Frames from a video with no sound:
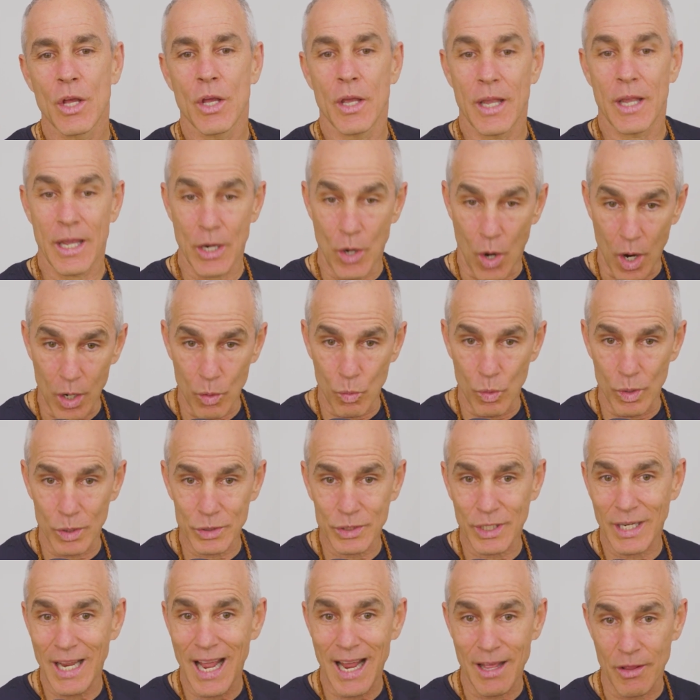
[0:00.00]
In our world
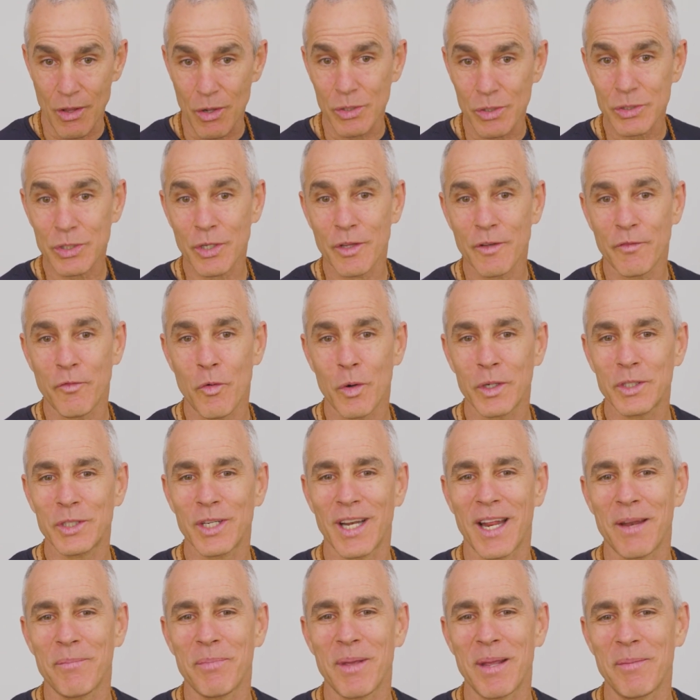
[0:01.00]
today, those are the
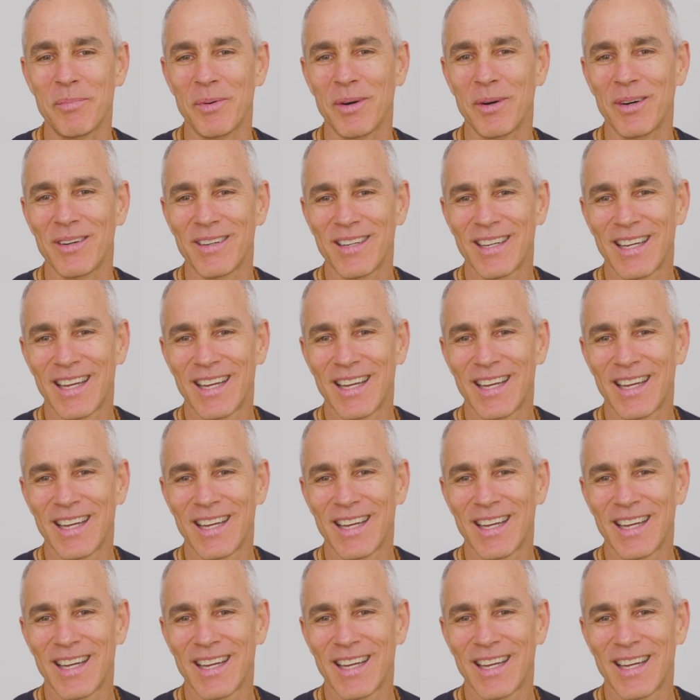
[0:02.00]
fortunate people.